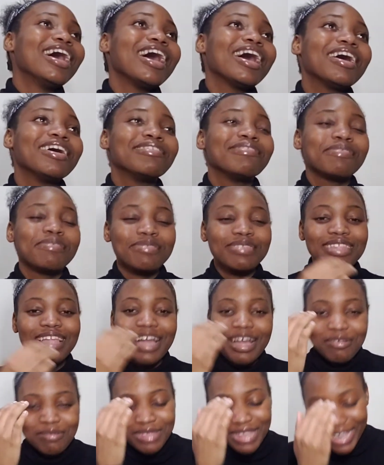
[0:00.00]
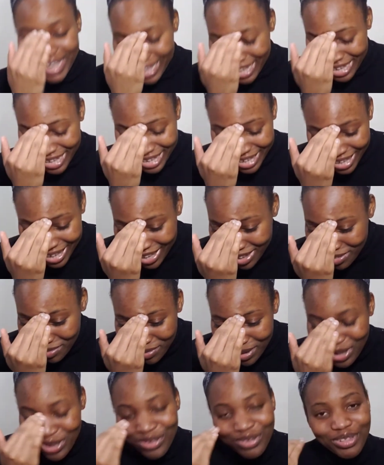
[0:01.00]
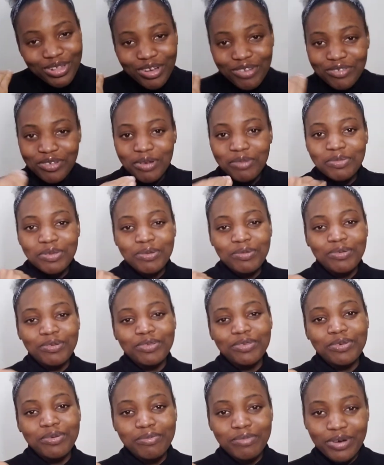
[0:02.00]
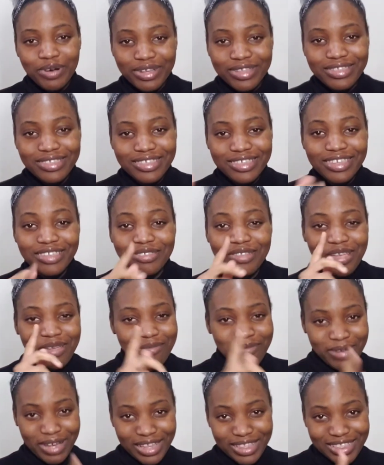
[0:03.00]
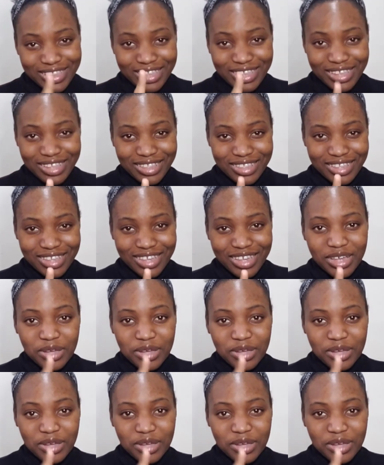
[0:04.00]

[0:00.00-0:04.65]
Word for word: ah i'm like when you love your people too much it's not a bad thing